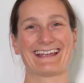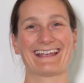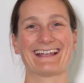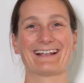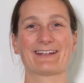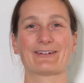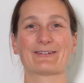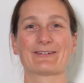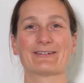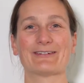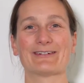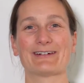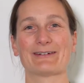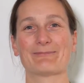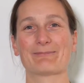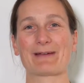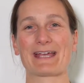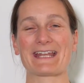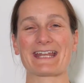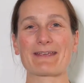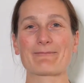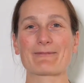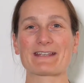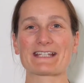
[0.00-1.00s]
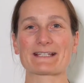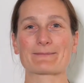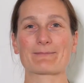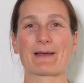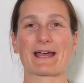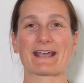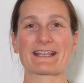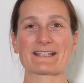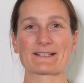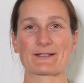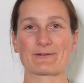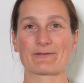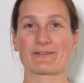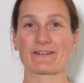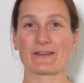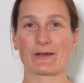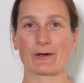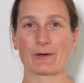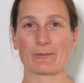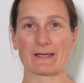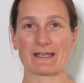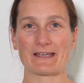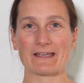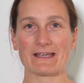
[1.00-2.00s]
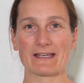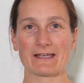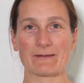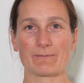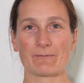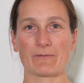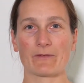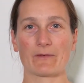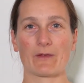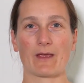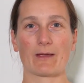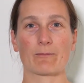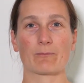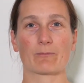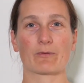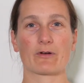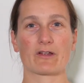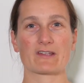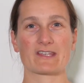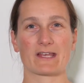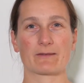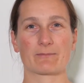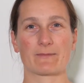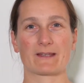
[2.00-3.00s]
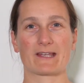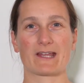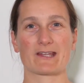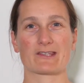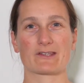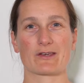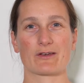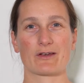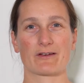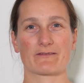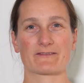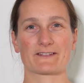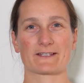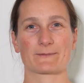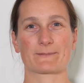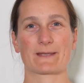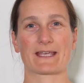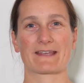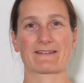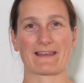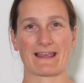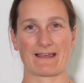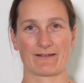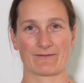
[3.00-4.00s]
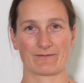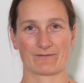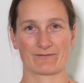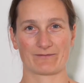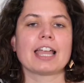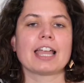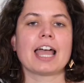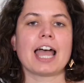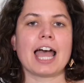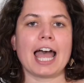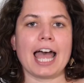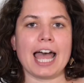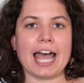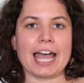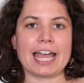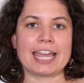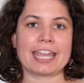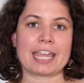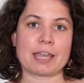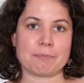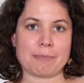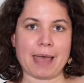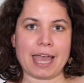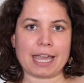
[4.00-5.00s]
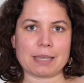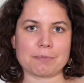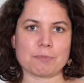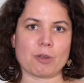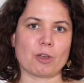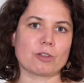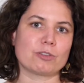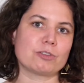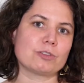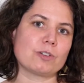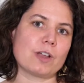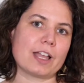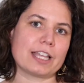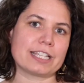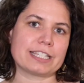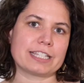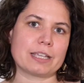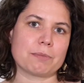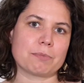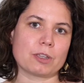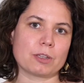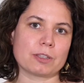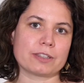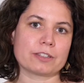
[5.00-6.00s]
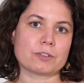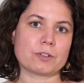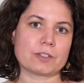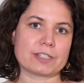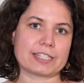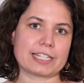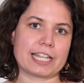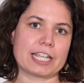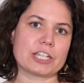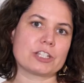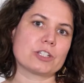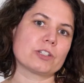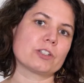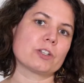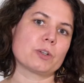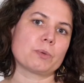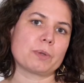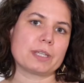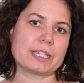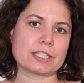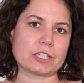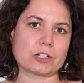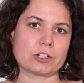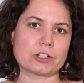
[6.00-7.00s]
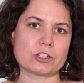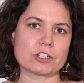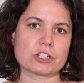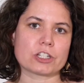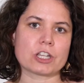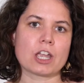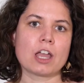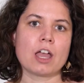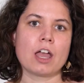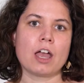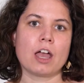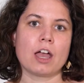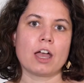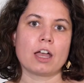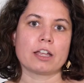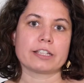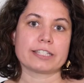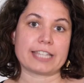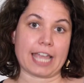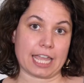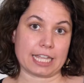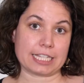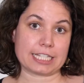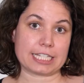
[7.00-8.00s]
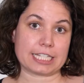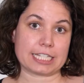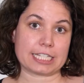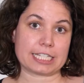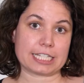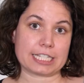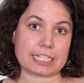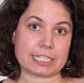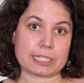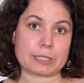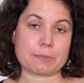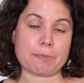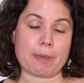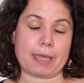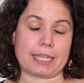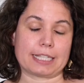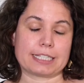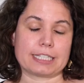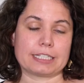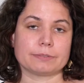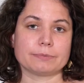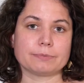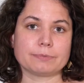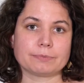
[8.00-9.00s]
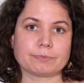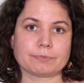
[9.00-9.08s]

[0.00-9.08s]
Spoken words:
Hello, my name is Marie-Sophie Robert, so I'm project manager of SPECTA. Hi, I'm Marie Marfouès. I'm the translational research scientist in SPECTA.